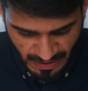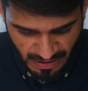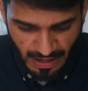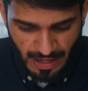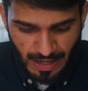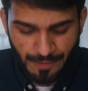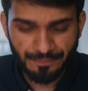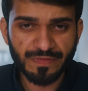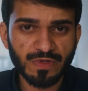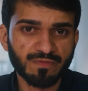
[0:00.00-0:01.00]

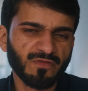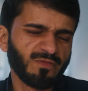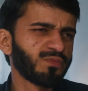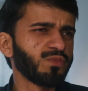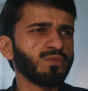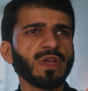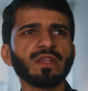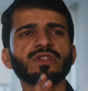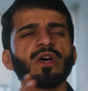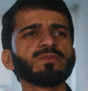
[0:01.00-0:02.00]

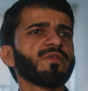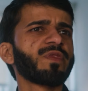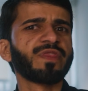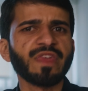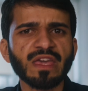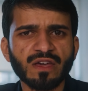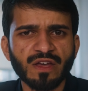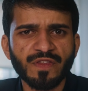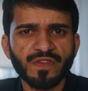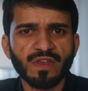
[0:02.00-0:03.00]
In terms of
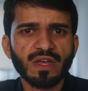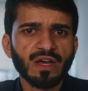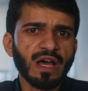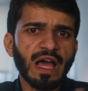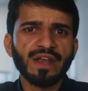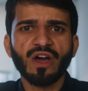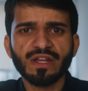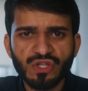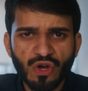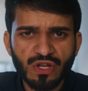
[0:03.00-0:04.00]
thinkers and
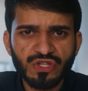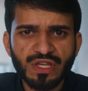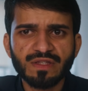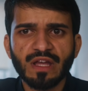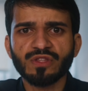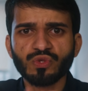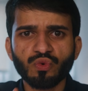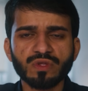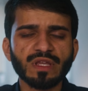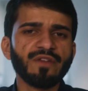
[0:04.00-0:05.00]
ideologies and
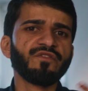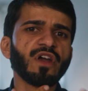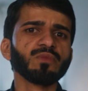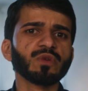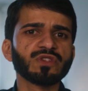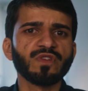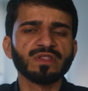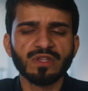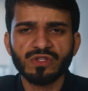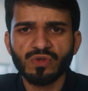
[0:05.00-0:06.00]
schools, it very much
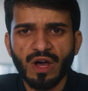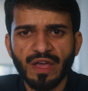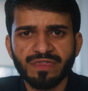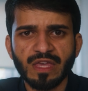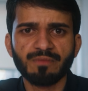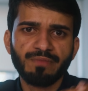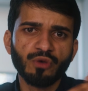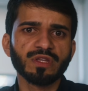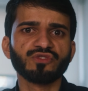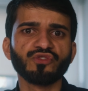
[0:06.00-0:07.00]
fits into, I think,
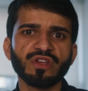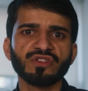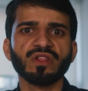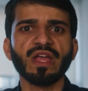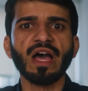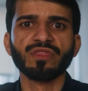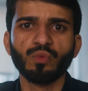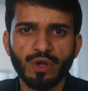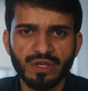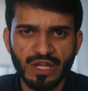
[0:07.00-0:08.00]
both the traditional and the
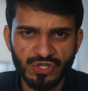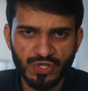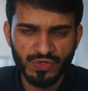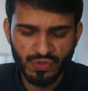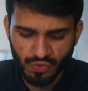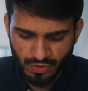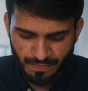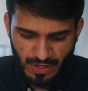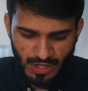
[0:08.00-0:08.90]
one-nation school.